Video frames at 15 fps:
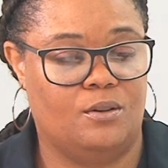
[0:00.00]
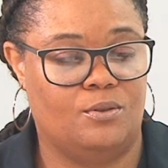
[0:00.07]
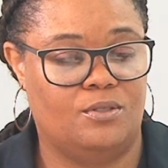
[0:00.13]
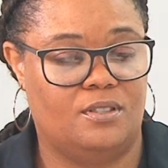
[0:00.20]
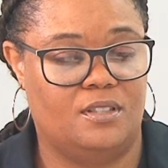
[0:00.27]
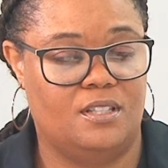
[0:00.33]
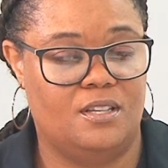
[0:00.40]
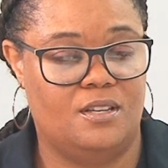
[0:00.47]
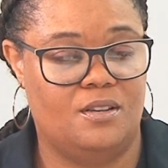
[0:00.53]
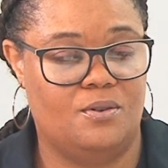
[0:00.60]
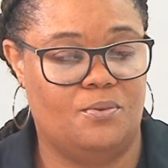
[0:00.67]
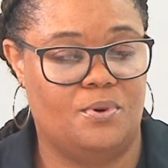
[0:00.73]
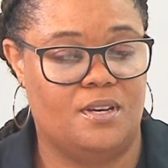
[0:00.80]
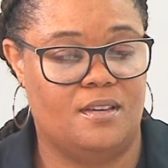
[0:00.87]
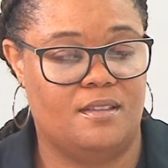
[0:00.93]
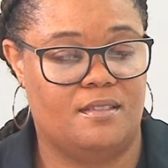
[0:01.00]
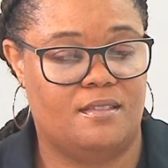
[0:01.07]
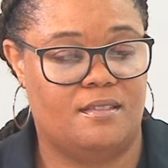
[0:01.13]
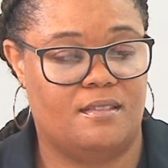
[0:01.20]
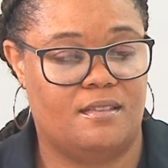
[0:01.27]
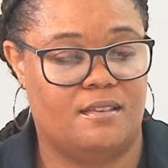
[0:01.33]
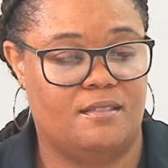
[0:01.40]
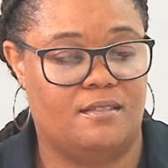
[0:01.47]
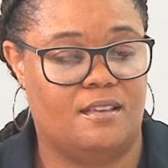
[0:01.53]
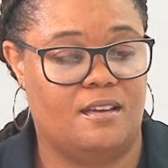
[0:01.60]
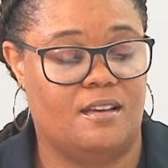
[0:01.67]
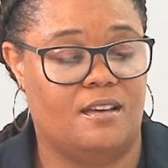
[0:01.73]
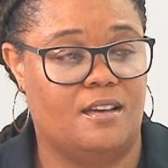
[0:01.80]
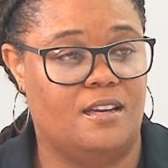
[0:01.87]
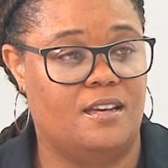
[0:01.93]
closely with
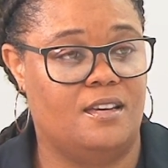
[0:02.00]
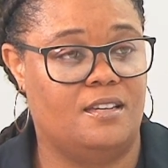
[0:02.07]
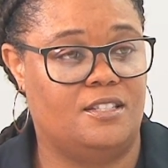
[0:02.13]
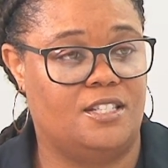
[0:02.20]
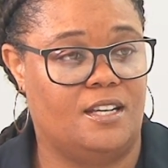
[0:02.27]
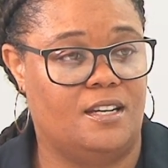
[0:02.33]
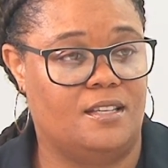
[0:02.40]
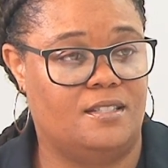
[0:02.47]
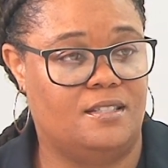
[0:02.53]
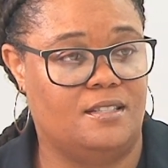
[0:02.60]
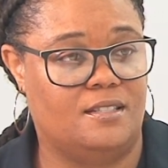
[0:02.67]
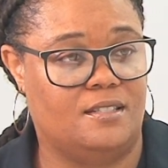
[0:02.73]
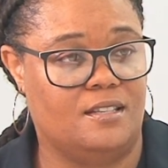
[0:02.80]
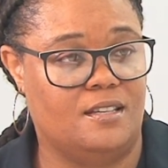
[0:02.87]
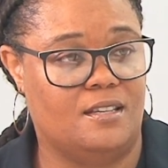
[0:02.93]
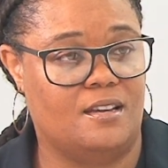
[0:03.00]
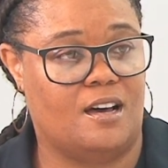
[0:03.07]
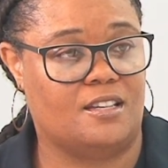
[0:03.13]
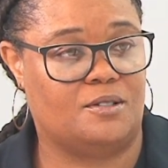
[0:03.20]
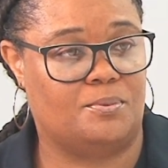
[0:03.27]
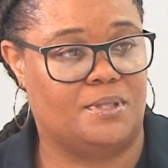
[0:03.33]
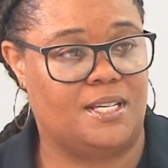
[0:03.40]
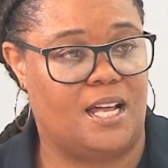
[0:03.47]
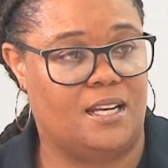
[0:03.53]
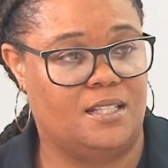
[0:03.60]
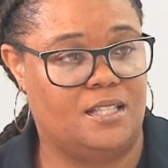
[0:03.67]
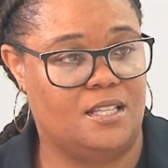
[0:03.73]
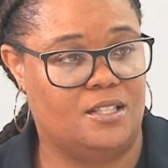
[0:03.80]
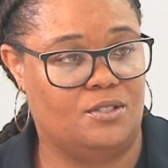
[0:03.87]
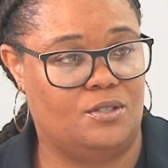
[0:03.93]
the HLSCC
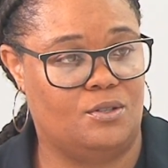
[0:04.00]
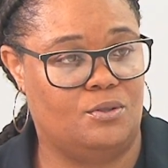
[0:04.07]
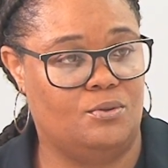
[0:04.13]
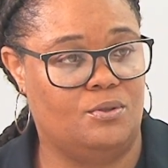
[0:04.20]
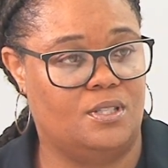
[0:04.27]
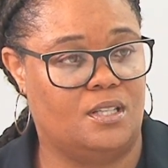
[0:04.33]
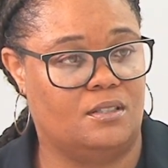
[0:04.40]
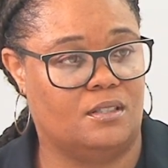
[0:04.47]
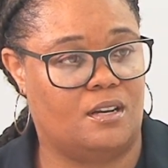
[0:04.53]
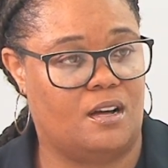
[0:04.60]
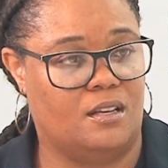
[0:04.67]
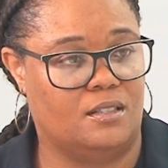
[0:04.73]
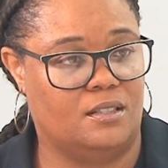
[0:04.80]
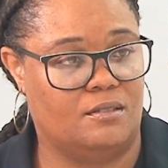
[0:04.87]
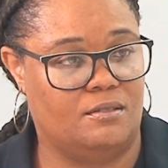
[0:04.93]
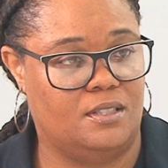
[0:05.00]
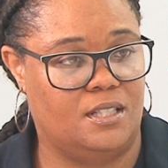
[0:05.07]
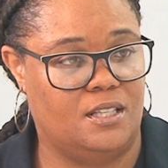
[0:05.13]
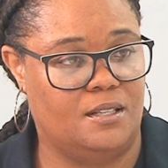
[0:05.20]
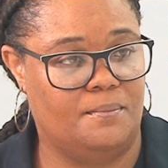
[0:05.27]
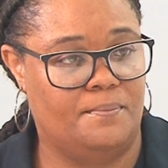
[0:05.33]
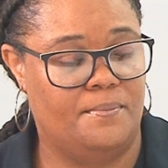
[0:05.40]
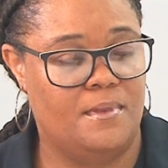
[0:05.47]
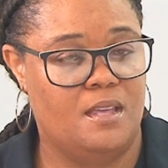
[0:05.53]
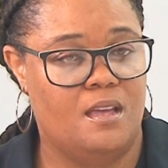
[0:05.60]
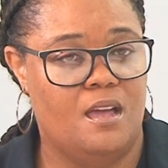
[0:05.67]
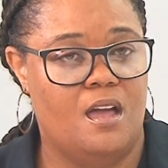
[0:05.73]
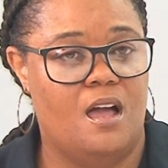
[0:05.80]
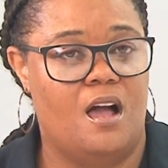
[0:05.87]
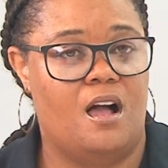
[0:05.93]
Hospitality Institute and the culinary team,
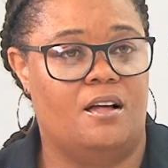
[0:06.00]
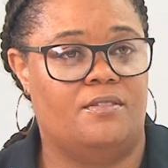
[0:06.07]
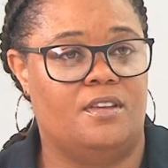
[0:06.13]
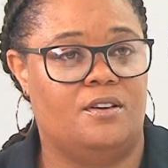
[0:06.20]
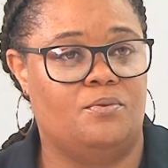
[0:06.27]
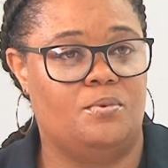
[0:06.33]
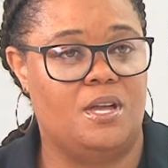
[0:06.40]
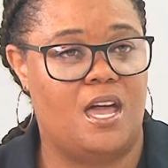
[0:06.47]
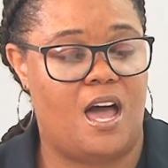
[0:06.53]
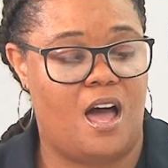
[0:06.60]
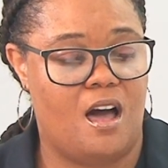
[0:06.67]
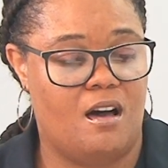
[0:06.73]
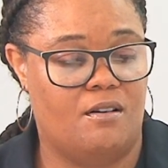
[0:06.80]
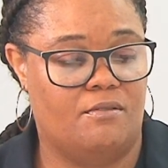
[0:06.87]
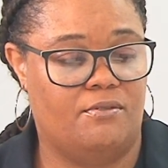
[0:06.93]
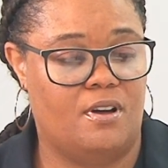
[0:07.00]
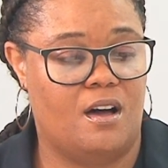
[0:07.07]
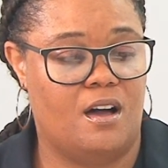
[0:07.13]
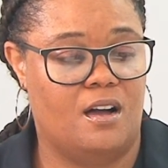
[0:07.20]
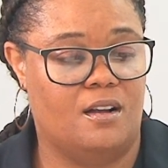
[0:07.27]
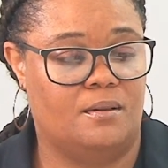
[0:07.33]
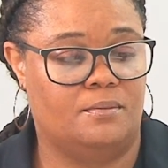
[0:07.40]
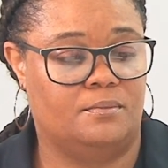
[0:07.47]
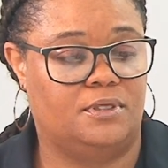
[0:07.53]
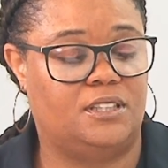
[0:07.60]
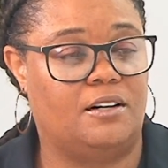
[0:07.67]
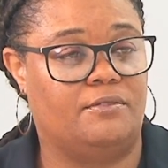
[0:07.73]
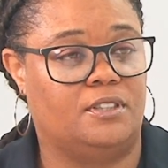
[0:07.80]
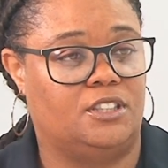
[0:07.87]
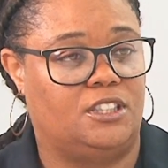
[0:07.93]
and then we have
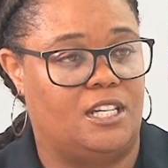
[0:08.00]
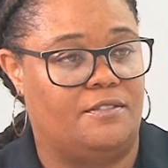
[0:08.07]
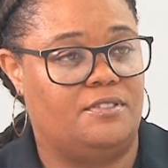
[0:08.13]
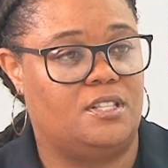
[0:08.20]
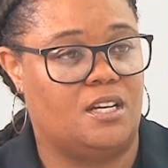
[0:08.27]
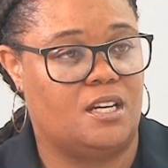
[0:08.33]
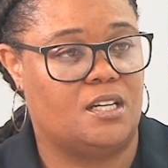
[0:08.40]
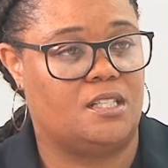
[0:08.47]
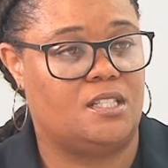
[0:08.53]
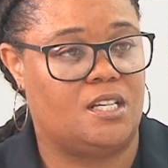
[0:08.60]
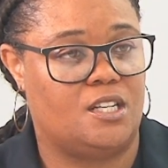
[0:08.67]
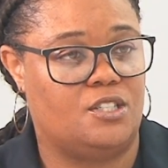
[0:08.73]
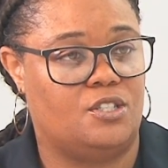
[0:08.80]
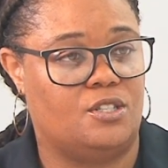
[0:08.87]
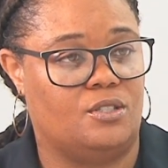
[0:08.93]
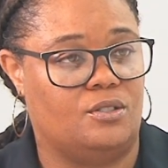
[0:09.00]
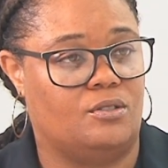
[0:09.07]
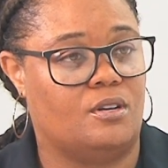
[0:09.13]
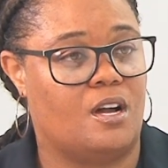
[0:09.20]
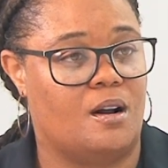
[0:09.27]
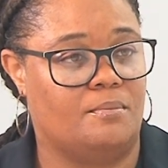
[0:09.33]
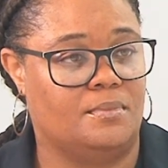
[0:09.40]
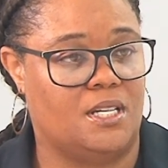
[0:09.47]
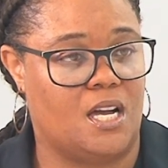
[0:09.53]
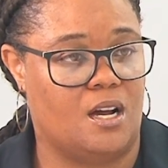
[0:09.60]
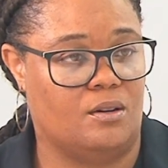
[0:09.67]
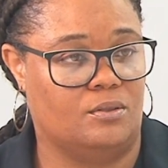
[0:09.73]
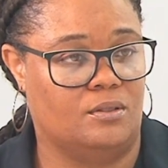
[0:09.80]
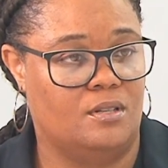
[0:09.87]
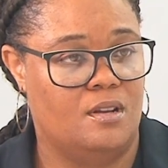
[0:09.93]
several chefs in contention to come
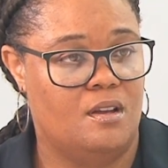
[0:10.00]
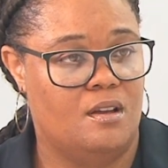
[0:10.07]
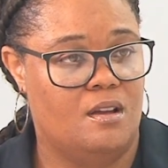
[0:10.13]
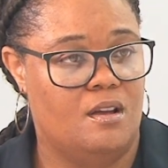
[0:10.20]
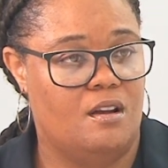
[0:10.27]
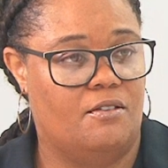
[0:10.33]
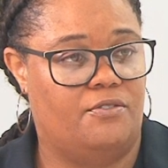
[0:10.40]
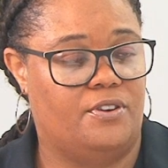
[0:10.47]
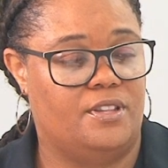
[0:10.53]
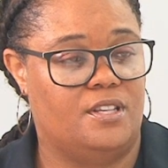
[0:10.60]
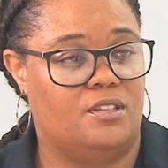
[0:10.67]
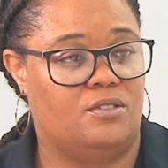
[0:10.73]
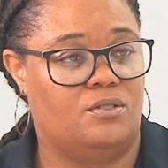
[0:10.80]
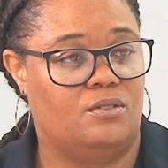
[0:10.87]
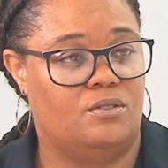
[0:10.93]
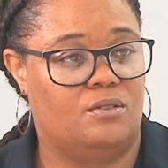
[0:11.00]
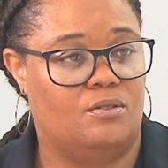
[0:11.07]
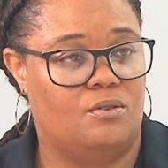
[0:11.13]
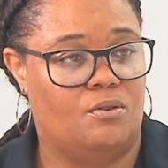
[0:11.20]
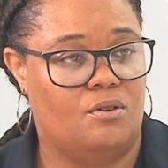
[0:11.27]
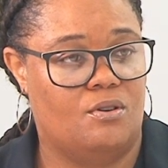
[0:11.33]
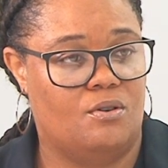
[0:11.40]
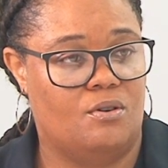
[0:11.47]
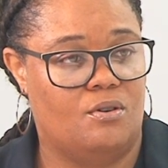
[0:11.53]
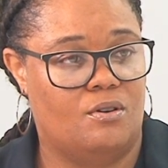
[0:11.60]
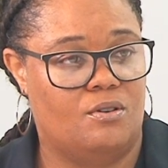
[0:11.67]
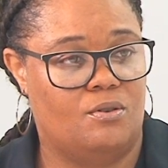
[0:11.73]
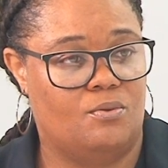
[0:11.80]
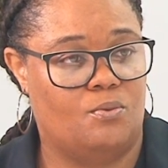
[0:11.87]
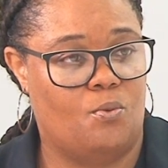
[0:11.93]
down for this
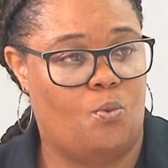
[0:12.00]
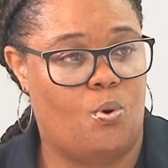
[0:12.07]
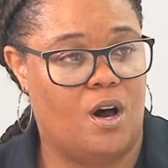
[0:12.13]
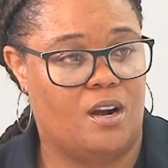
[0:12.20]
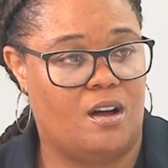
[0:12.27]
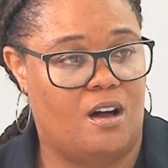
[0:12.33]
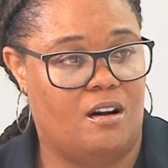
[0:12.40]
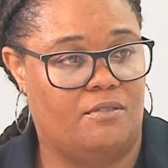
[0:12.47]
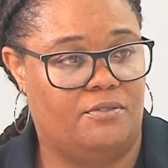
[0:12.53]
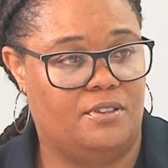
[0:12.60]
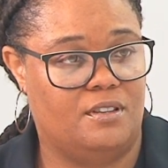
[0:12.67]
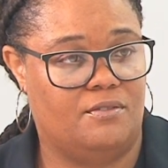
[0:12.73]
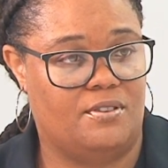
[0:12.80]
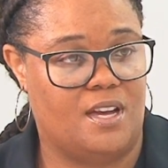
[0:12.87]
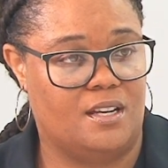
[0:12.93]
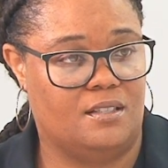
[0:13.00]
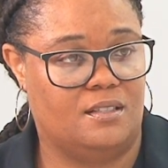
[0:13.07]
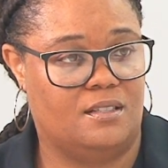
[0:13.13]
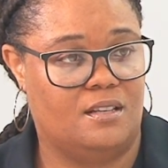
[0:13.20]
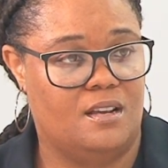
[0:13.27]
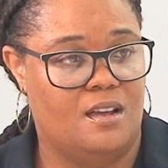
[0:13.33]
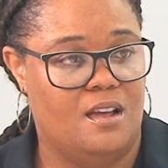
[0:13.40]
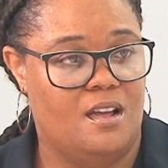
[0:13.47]
one-off event.